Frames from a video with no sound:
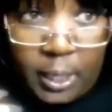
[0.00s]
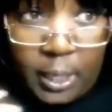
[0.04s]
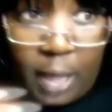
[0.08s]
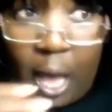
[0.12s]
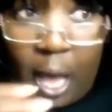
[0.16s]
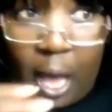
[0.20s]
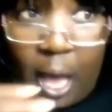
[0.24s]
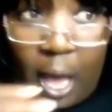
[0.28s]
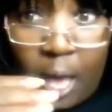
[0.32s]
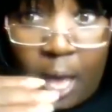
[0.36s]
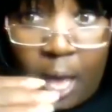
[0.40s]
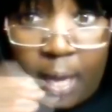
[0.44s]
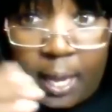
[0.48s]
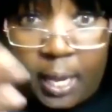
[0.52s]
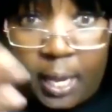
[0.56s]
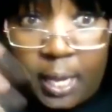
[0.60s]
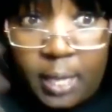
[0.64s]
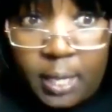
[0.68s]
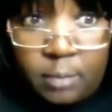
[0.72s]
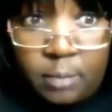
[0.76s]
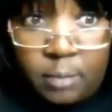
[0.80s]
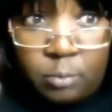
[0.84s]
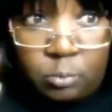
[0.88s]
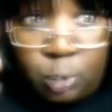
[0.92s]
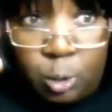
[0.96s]

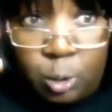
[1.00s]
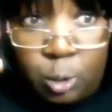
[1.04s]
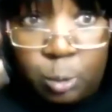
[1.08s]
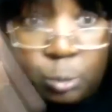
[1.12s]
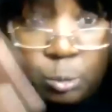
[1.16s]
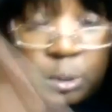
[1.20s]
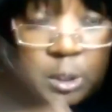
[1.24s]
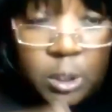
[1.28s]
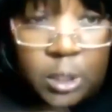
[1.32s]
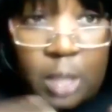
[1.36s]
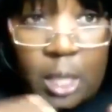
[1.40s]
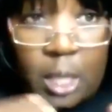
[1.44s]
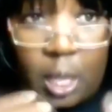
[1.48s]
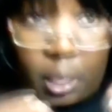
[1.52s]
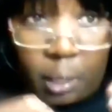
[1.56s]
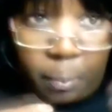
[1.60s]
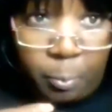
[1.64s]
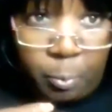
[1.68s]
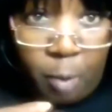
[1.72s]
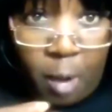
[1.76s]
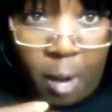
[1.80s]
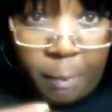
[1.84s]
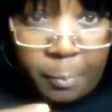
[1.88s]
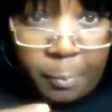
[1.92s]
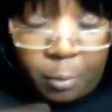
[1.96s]
I use the
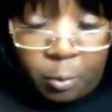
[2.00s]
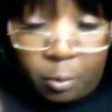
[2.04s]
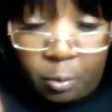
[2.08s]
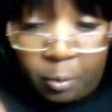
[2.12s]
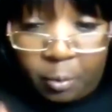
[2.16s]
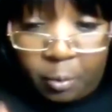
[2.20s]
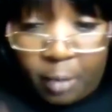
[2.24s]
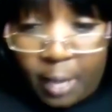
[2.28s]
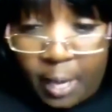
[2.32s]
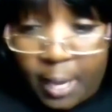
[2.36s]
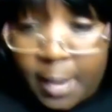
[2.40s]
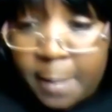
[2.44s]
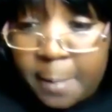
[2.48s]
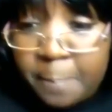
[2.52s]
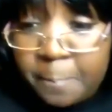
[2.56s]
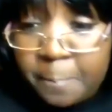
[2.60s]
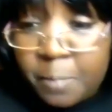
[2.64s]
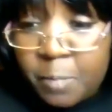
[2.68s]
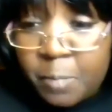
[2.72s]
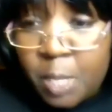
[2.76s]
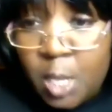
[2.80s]
teleprompter, okay?